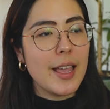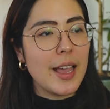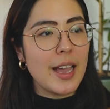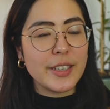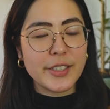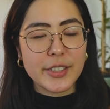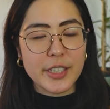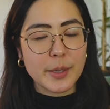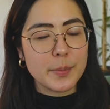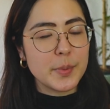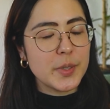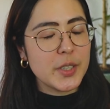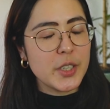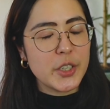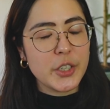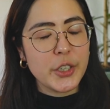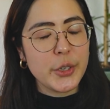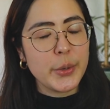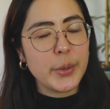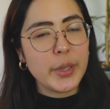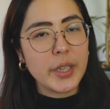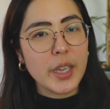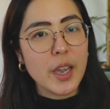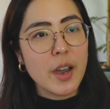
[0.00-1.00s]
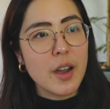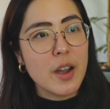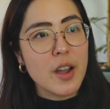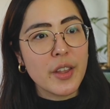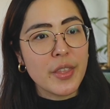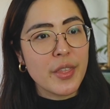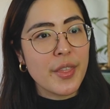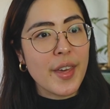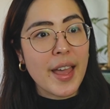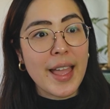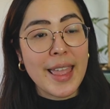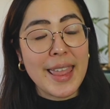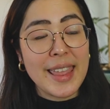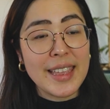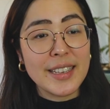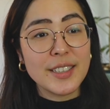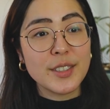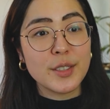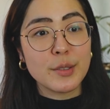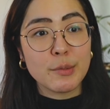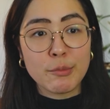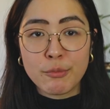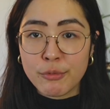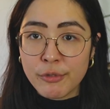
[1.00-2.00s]
a substitute yarn that
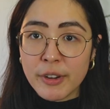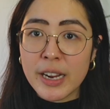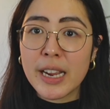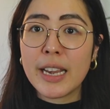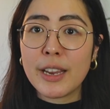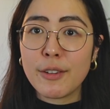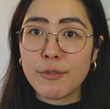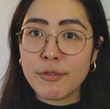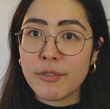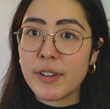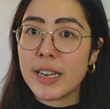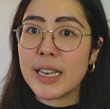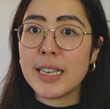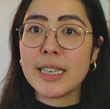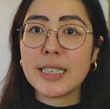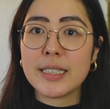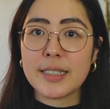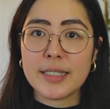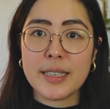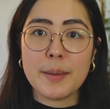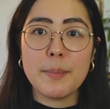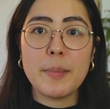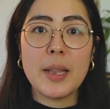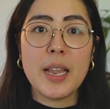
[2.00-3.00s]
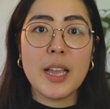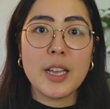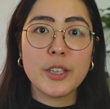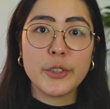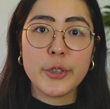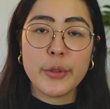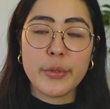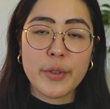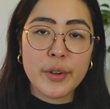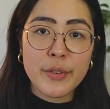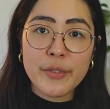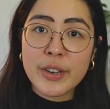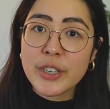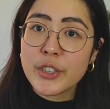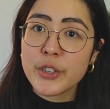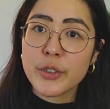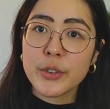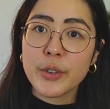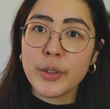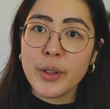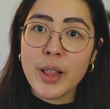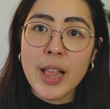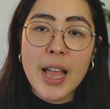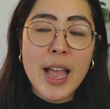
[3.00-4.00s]
is really, really similar to the
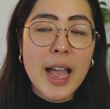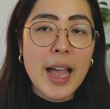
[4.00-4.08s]
original.